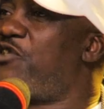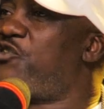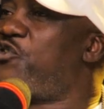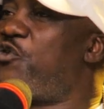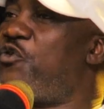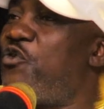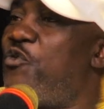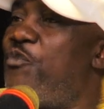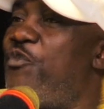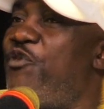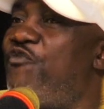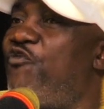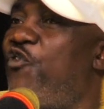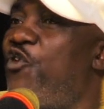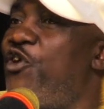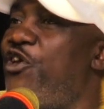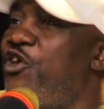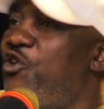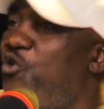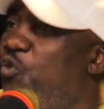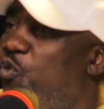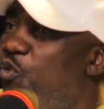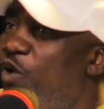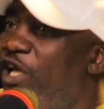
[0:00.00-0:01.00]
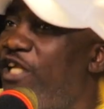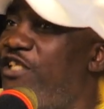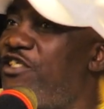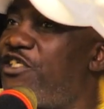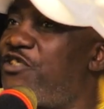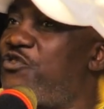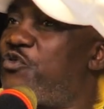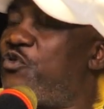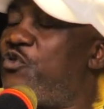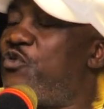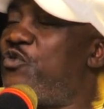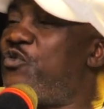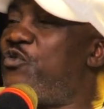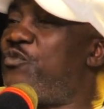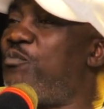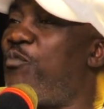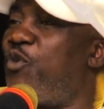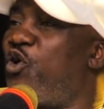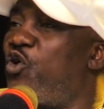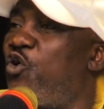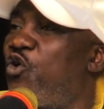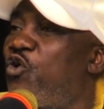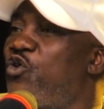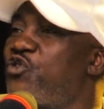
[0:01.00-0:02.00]
School before he went to
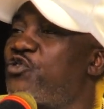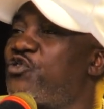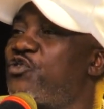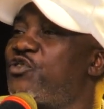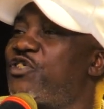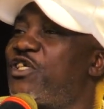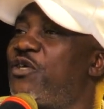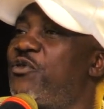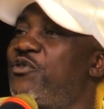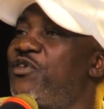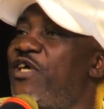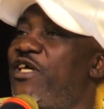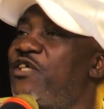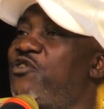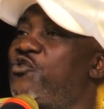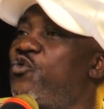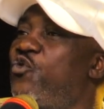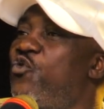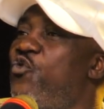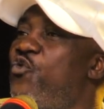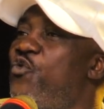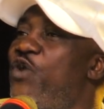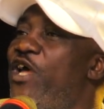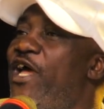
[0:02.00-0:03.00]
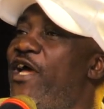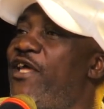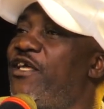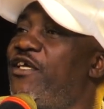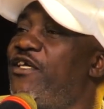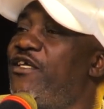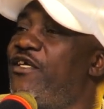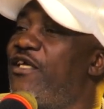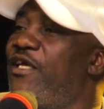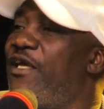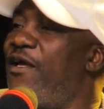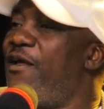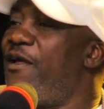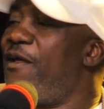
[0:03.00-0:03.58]
Bolokoso Secondary School, where he